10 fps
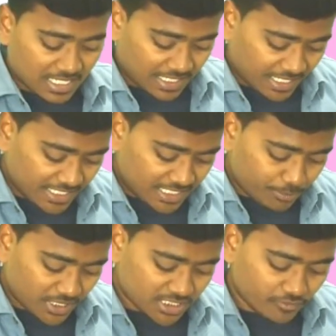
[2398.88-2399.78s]
Credit
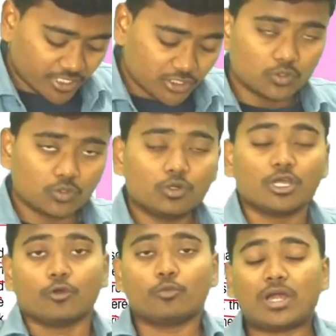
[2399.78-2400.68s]
appraisal, when you do
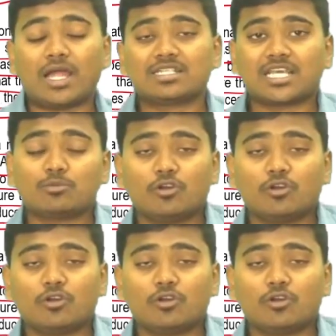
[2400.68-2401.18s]
at the time